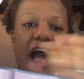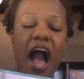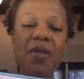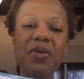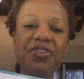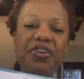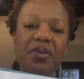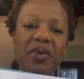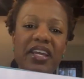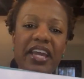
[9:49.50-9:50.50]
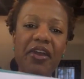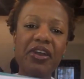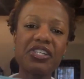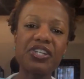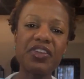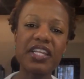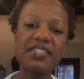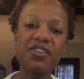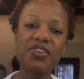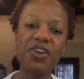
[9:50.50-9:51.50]
I wonder what character
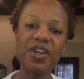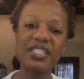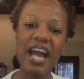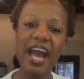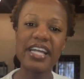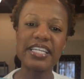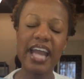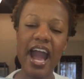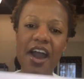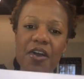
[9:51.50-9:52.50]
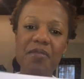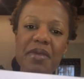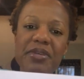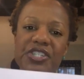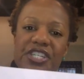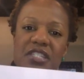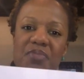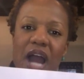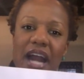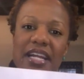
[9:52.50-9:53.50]
this little girl is acting out. Maybe she's
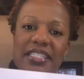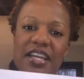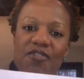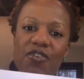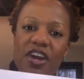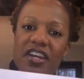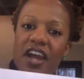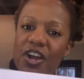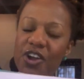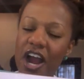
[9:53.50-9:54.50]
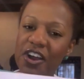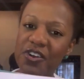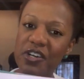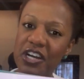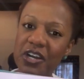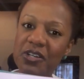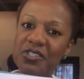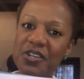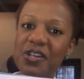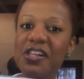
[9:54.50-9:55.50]
practicing for a nutcracker
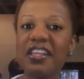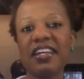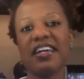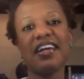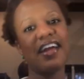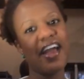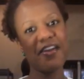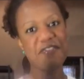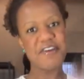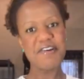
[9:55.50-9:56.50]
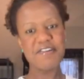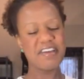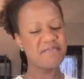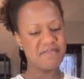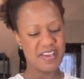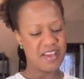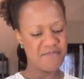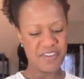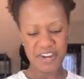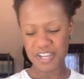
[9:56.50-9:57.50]
rehearsal. I don't know,
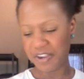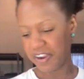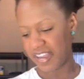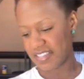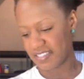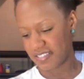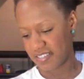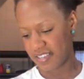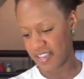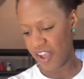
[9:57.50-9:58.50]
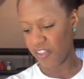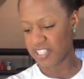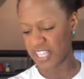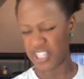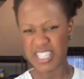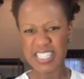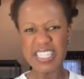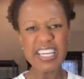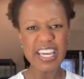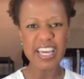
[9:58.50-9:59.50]
I'm very curious. It looks like she's
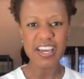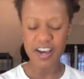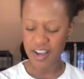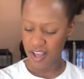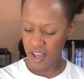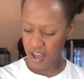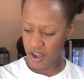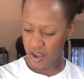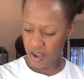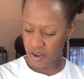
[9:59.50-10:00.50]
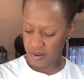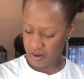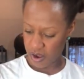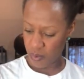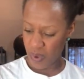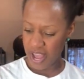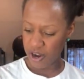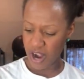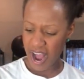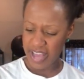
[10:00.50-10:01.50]
sneaking
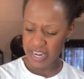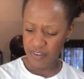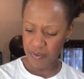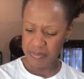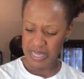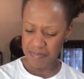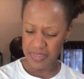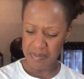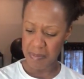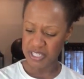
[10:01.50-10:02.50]
away or hiding from something.